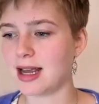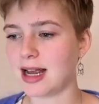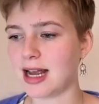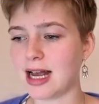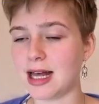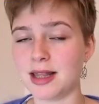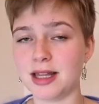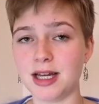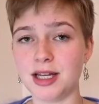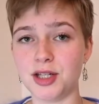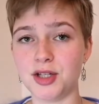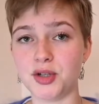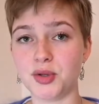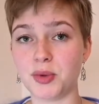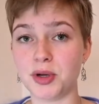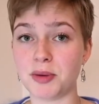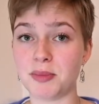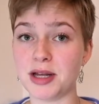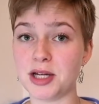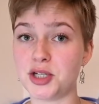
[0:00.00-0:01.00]
And then you
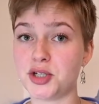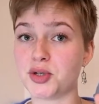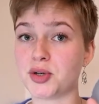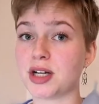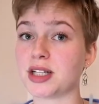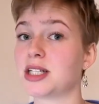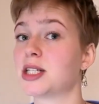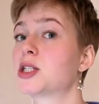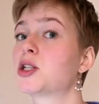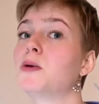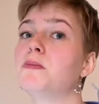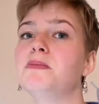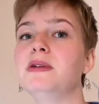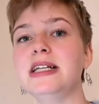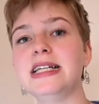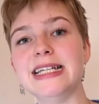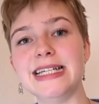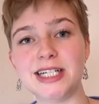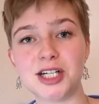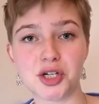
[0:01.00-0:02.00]
want to make sure that it's
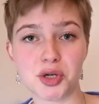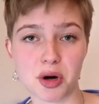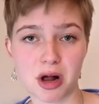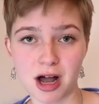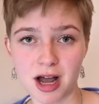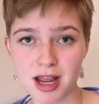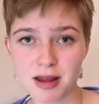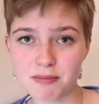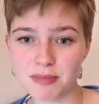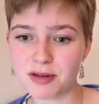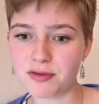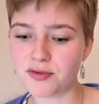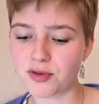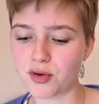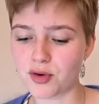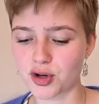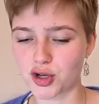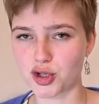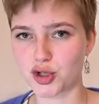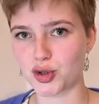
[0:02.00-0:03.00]
completely dry
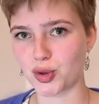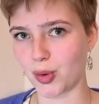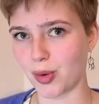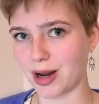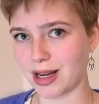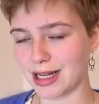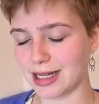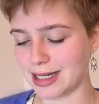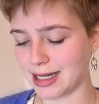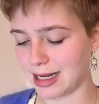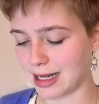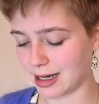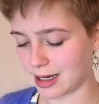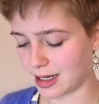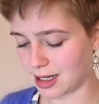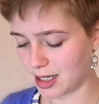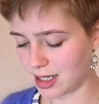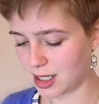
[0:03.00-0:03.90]
before storing it again.